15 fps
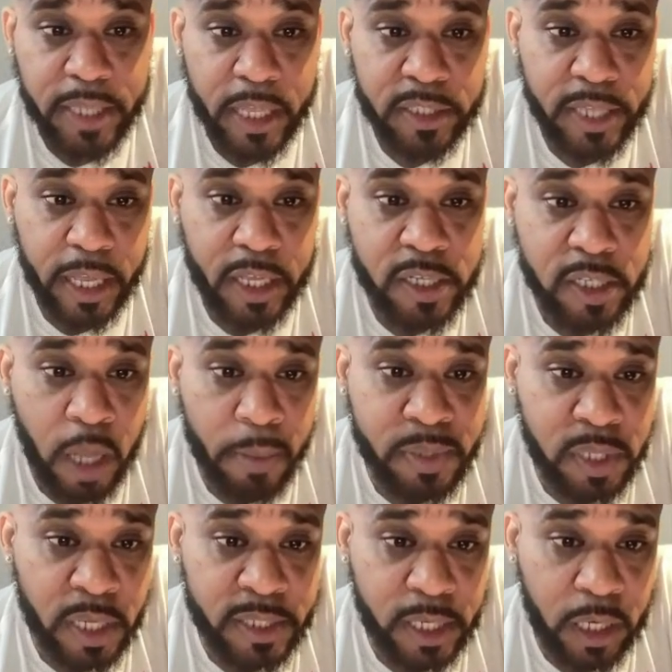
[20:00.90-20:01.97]
t- taking
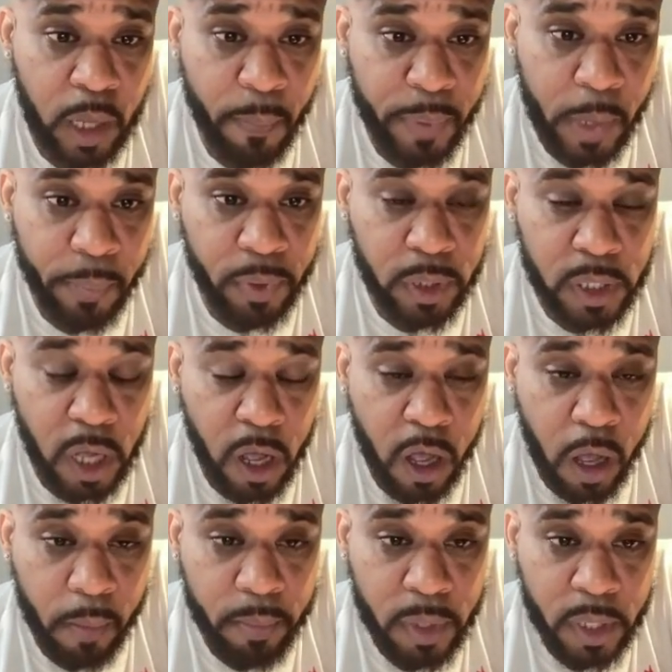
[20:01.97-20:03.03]
substance, telling people to
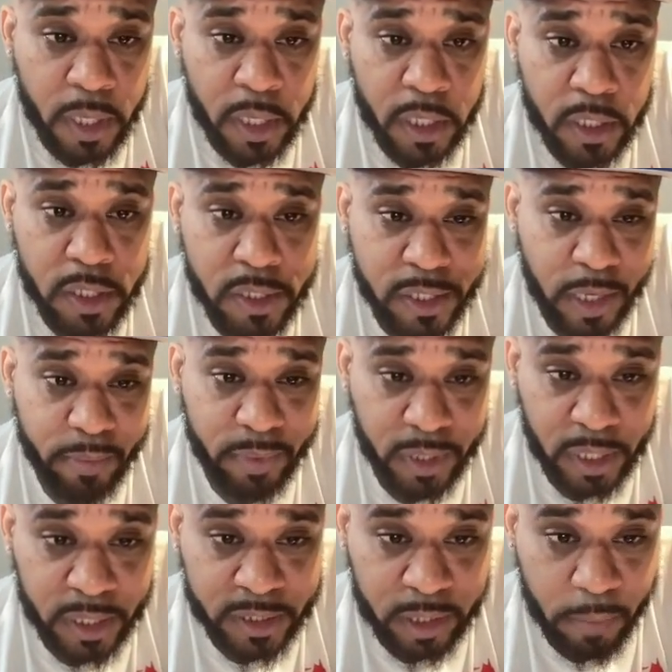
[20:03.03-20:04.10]
um sip
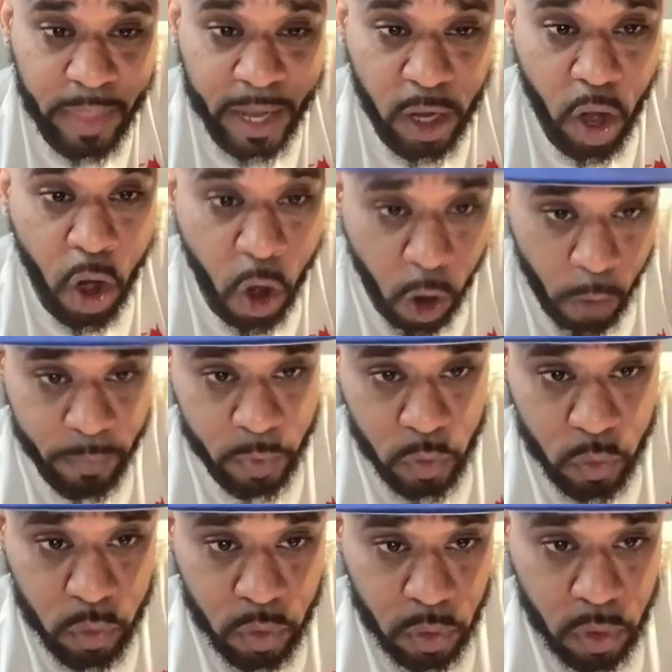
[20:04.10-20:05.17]
lean, something that can harm
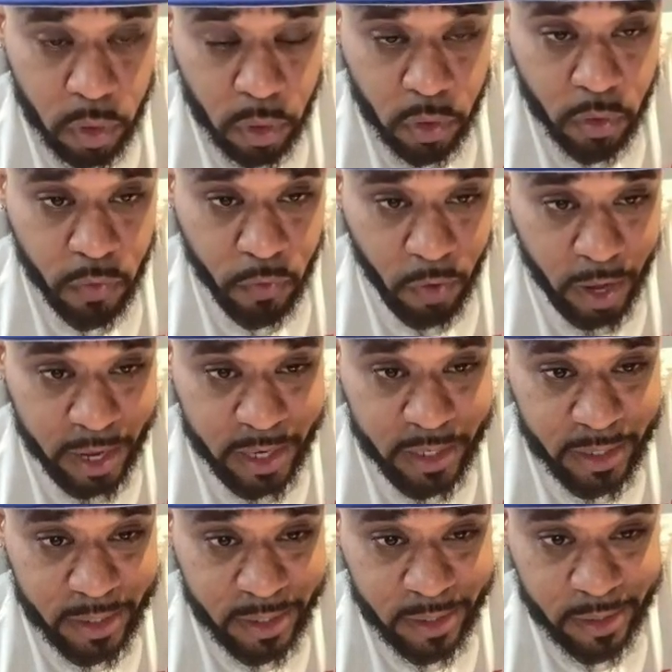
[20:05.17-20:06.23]
you,
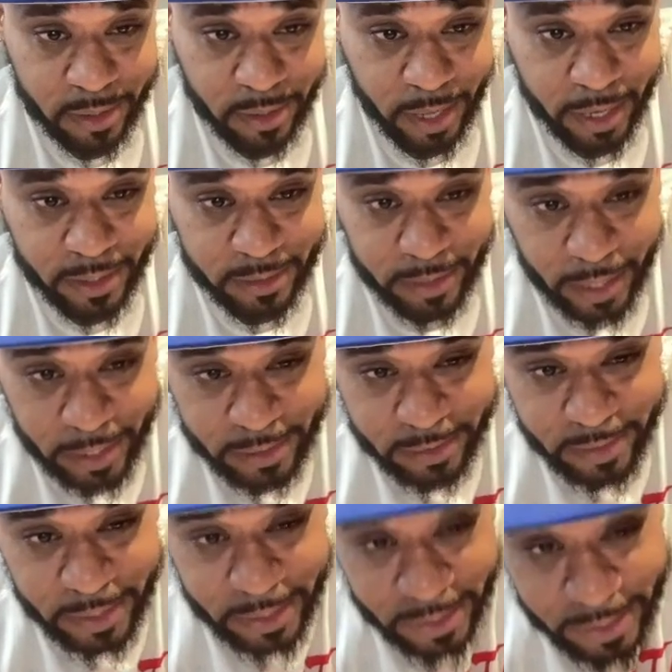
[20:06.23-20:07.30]
right? Like mm-hmm. like
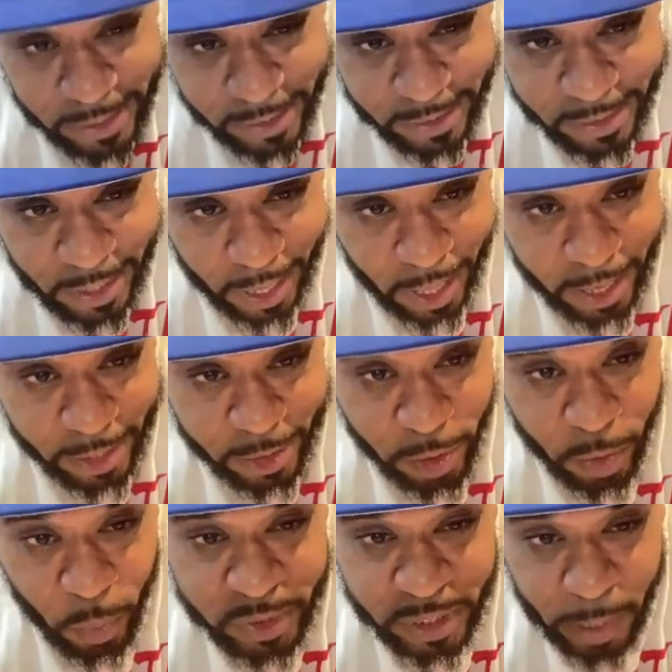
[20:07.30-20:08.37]
lean, and
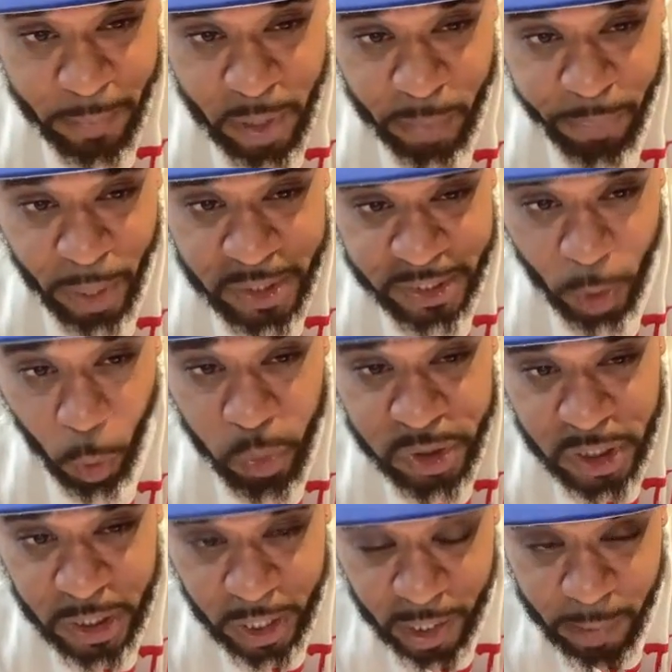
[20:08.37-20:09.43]
you, what's the name of your project?
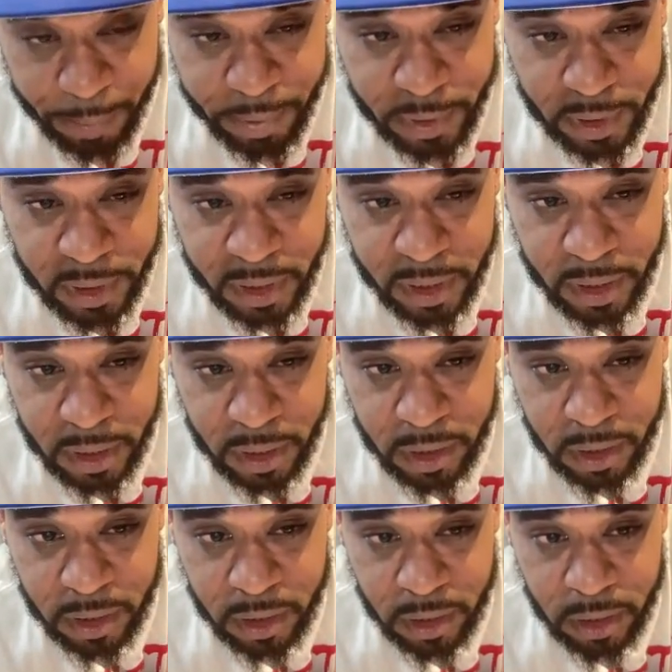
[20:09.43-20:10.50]
OG Cup,
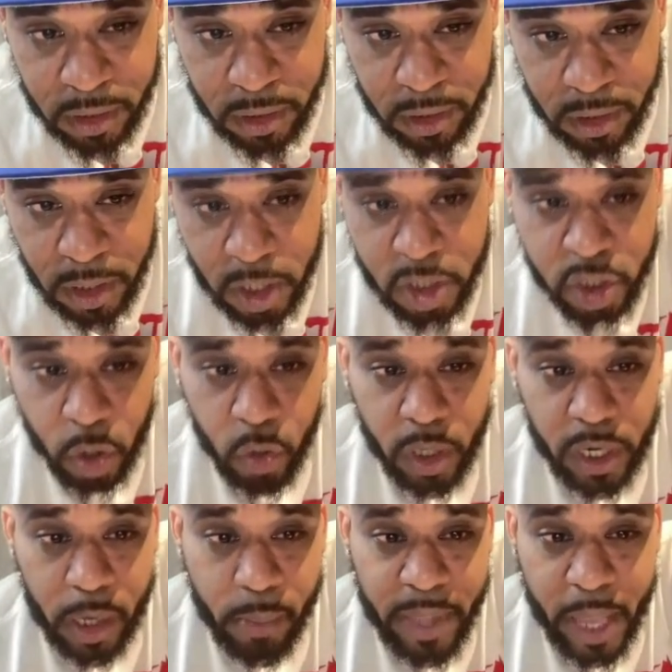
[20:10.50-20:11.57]
right? Well,
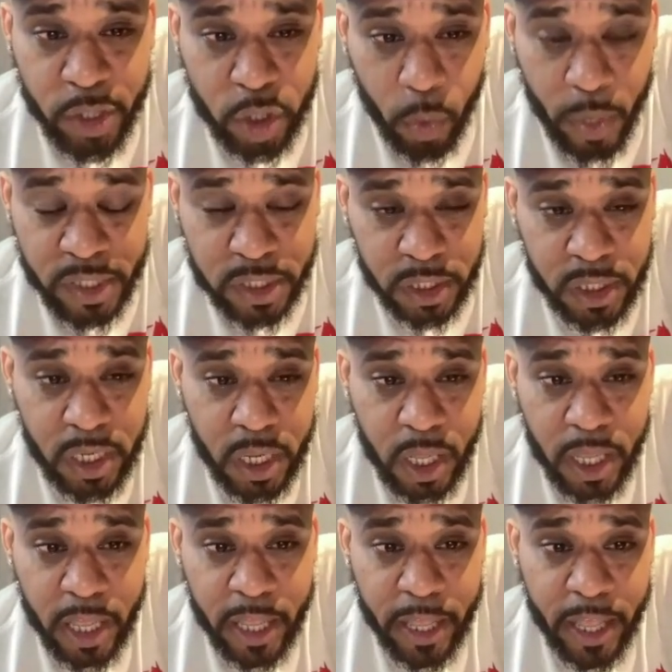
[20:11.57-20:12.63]
let me ask you a question:
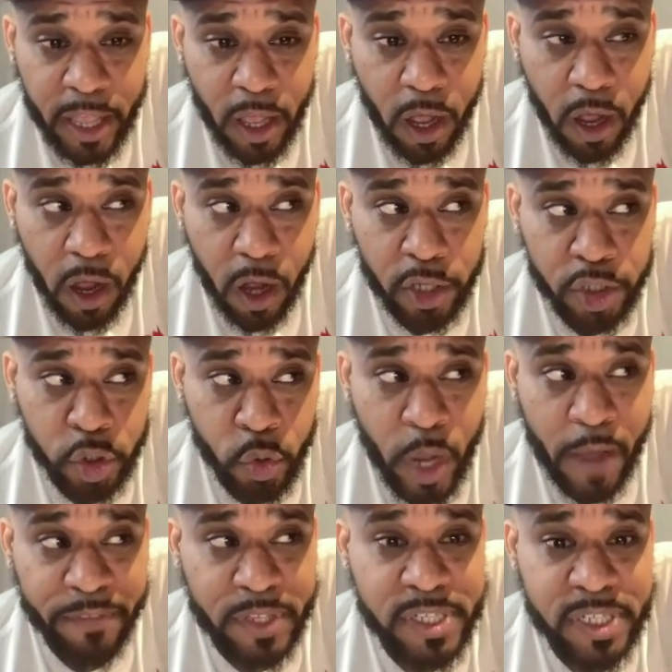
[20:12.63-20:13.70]
Do
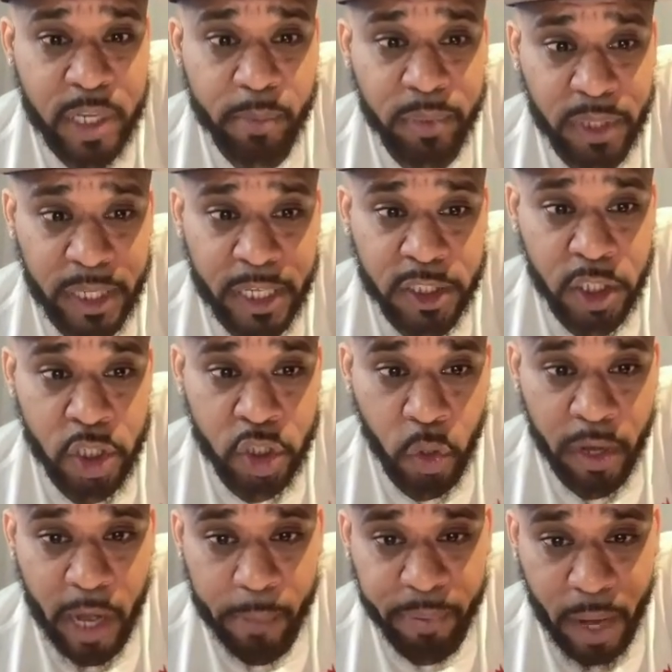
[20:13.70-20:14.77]
you have to sip lean to
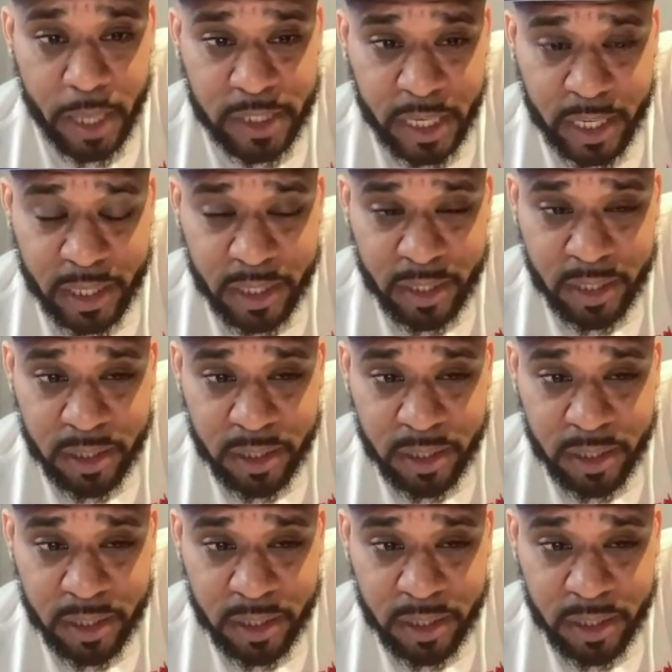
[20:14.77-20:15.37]
enjoy that project?